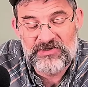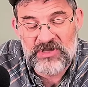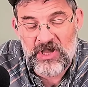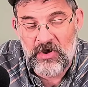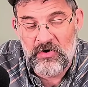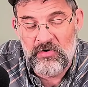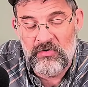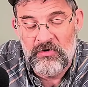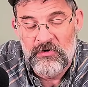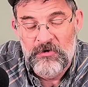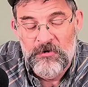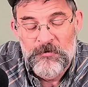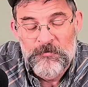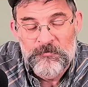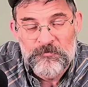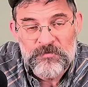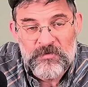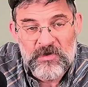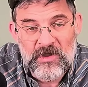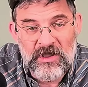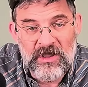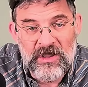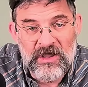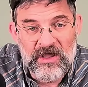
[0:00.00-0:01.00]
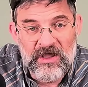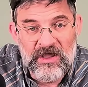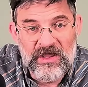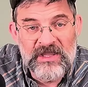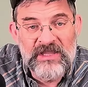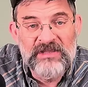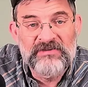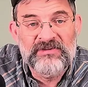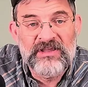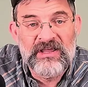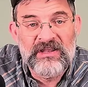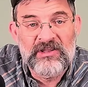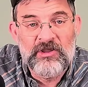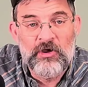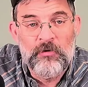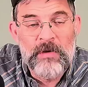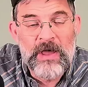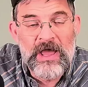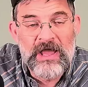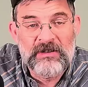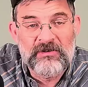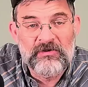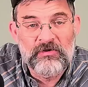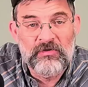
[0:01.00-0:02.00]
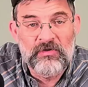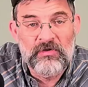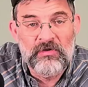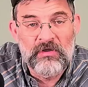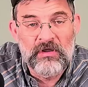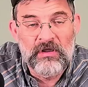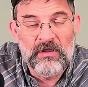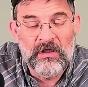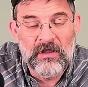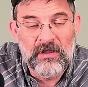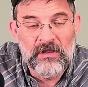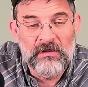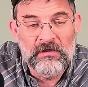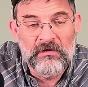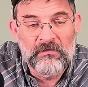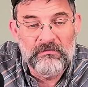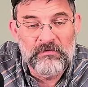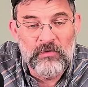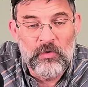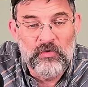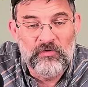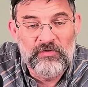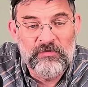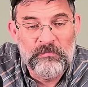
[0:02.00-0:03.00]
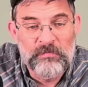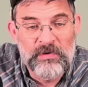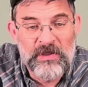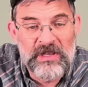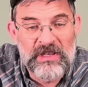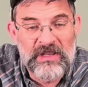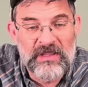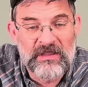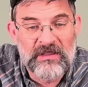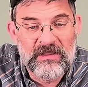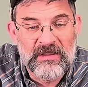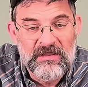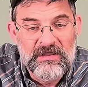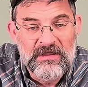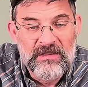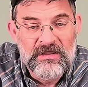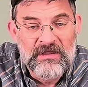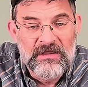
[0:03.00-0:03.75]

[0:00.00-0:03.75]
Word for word: So he's had to go back to the orthopedic